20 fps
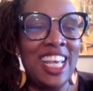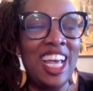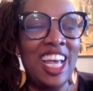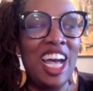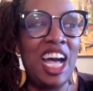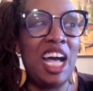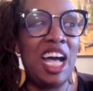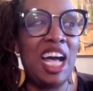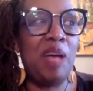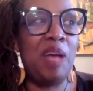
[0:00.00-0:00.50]

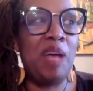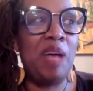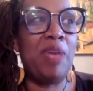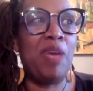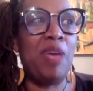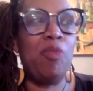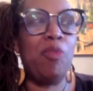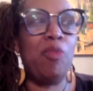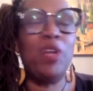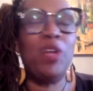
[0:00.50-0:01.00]
Mm. Um,
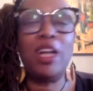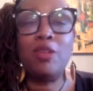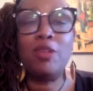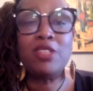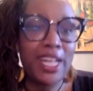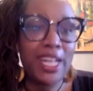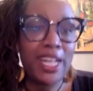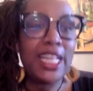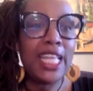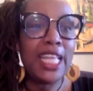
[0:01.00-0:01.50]
and when I was
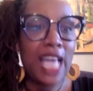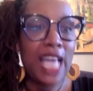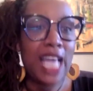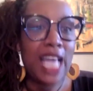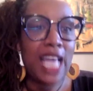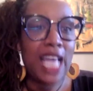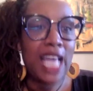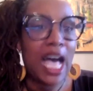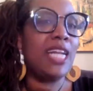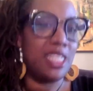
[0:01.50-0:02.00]
finally
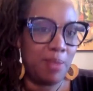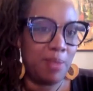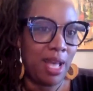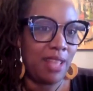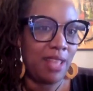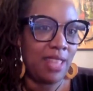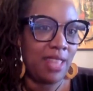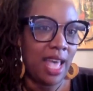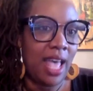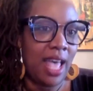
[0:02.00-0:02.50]

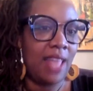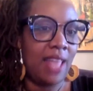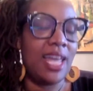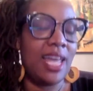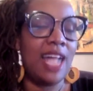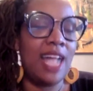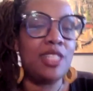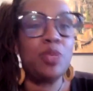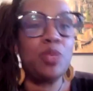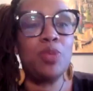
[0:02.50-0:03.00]
honest about
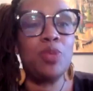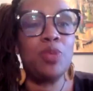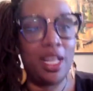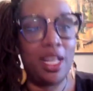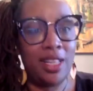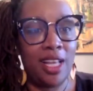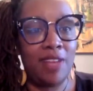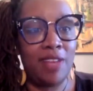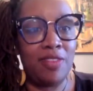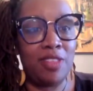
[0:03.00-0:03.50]
that, that's when
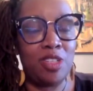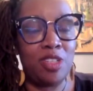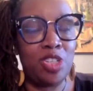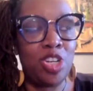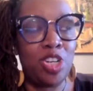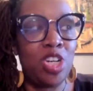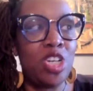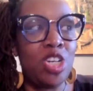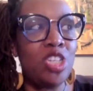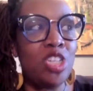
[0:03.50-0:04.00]
I left the
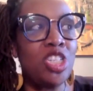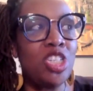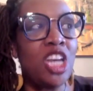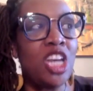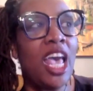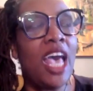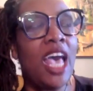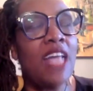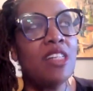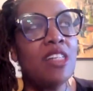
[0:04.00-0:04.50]
church.
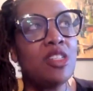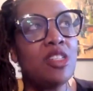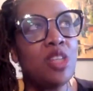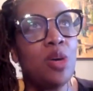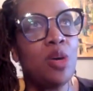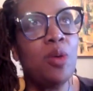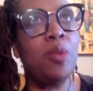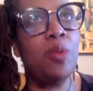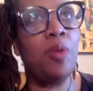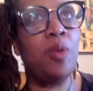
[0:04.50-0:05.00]
And mm.
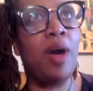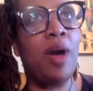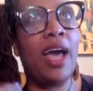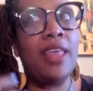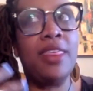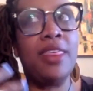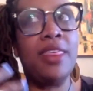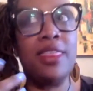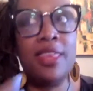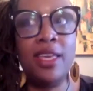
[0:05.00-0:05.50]
so
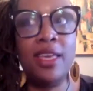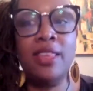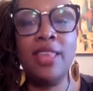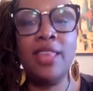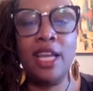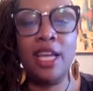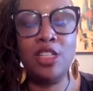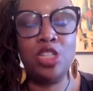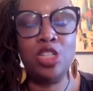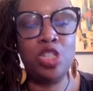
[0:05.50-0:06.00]
I think
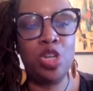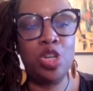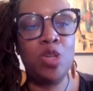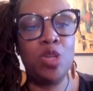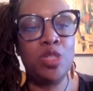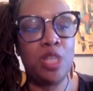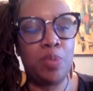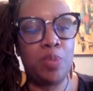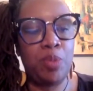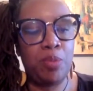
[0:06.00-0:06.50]
that
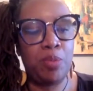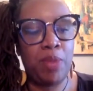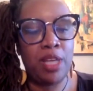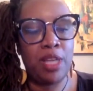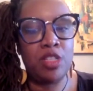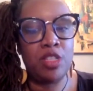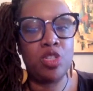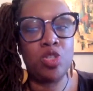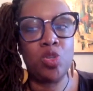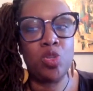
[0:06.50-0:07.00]
shows up in my
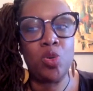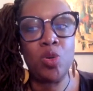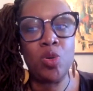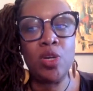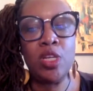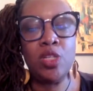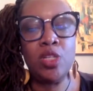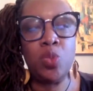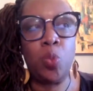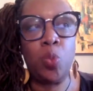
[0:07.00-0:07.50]

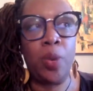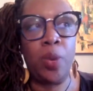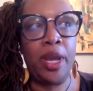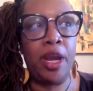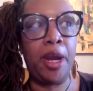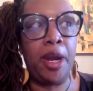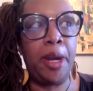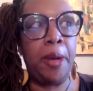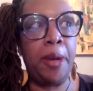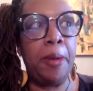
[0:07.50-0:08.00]
stories
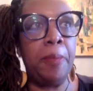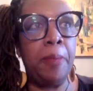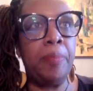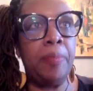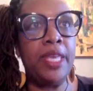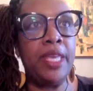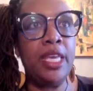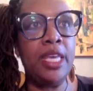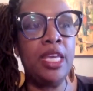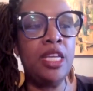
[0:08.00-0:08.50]
where
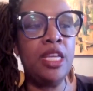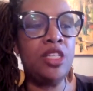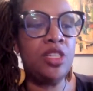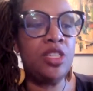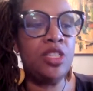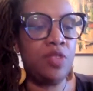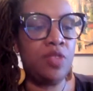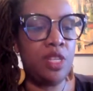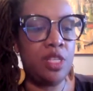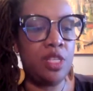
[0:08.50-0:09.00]
each
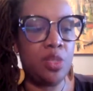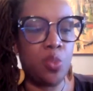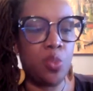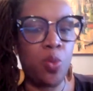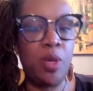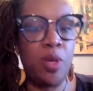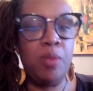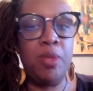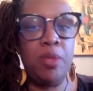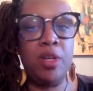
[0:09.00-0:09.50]
of these
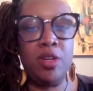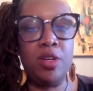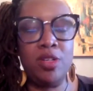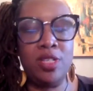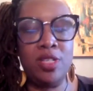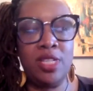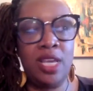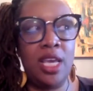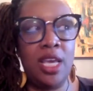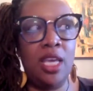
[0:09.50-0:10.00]
women are
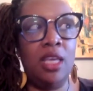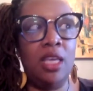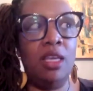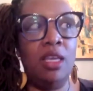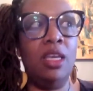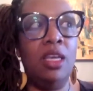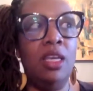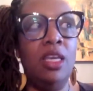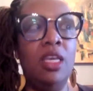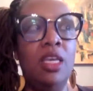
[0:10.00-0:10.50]
saying,
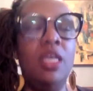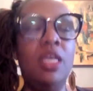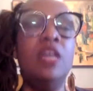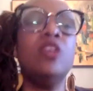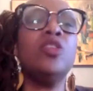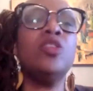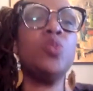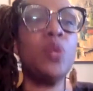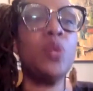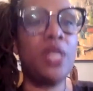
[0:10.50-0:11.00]

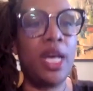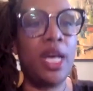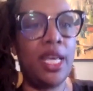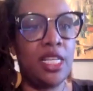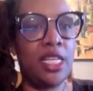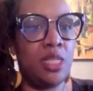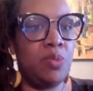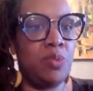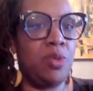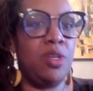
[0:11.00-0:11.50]
here's what I
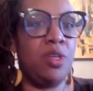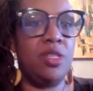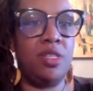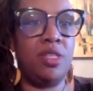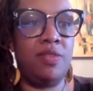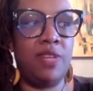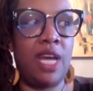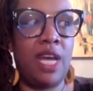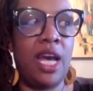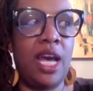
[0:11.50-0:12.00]
experienced
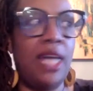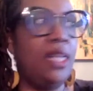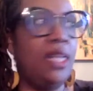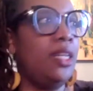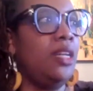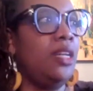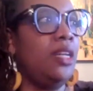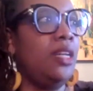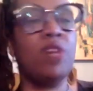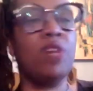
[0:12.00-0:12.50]
of God. And
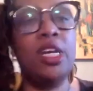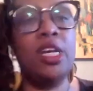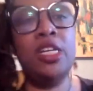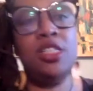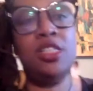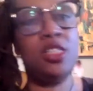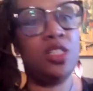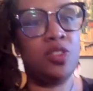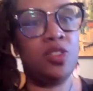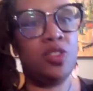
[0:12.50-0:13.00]
it
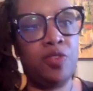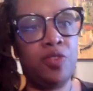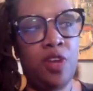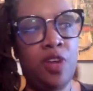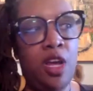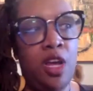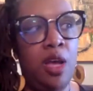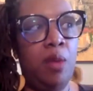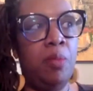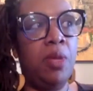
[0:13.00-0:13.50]
ranges
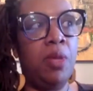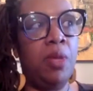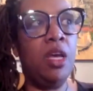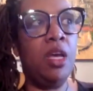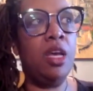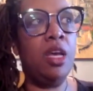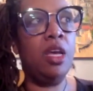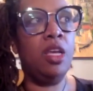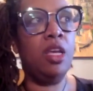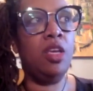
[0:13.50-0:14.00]
from,
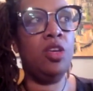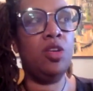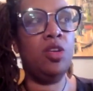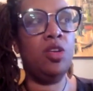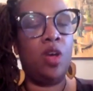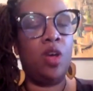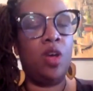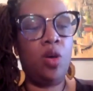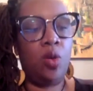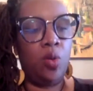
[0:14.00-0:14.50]
you
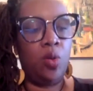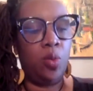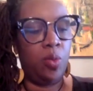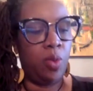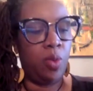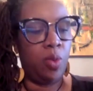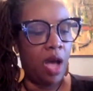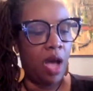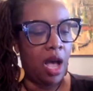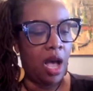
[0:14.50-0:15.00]
know,
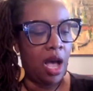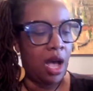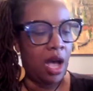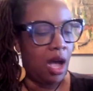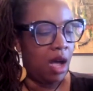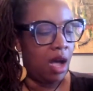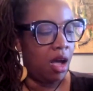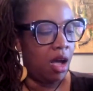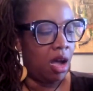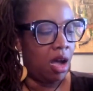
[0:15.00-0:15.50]

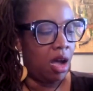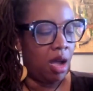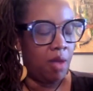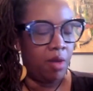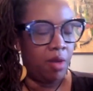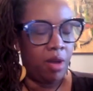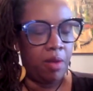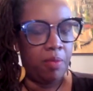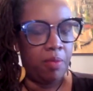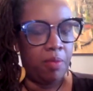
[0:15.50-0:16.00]
uh,
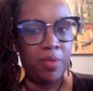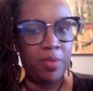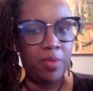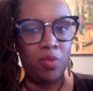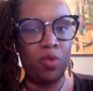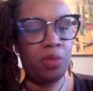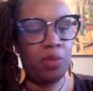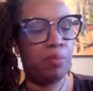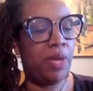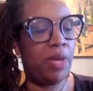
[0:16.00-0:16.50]
uh,
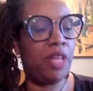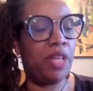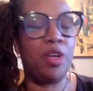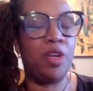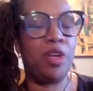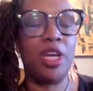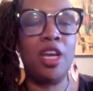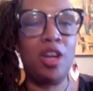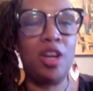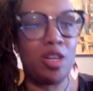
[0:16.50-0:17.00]
mother
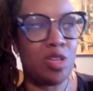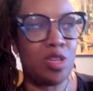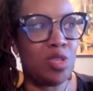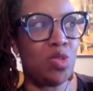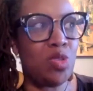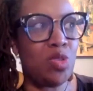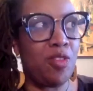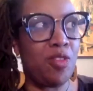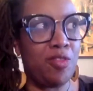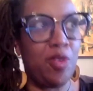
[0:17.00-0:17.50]
characters
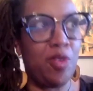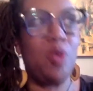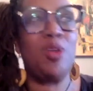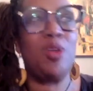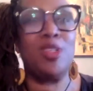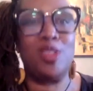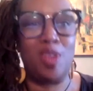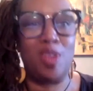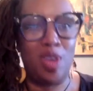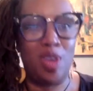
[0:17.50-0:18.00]
who are
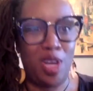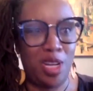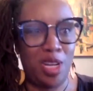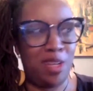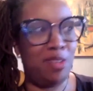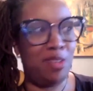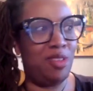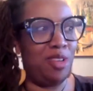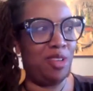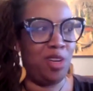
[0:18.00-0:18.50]
focused on,
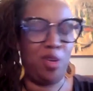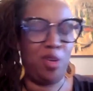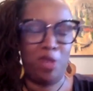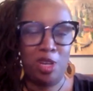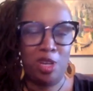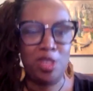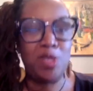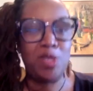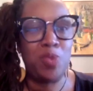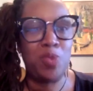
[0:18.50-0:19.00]
you know,
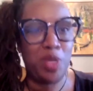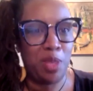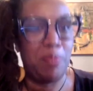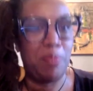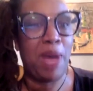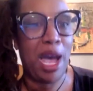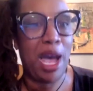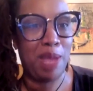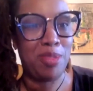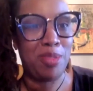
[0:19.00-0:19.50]
here's what the
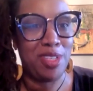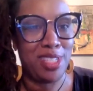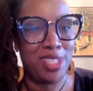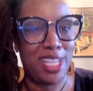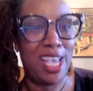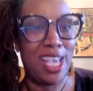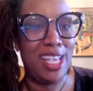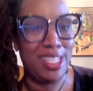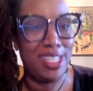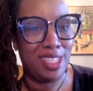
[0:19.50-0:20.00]
Bible
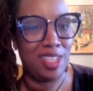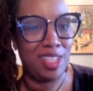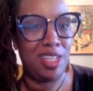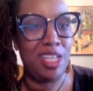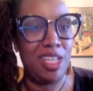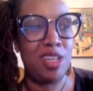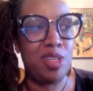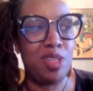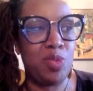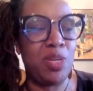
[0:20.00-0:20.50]
says and
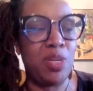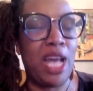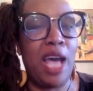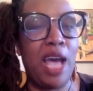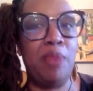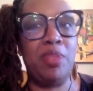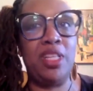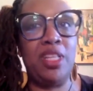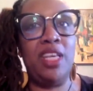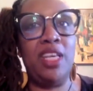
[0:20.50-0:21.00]
here's what I
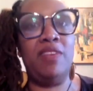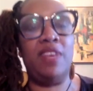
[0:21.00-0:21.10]
believe.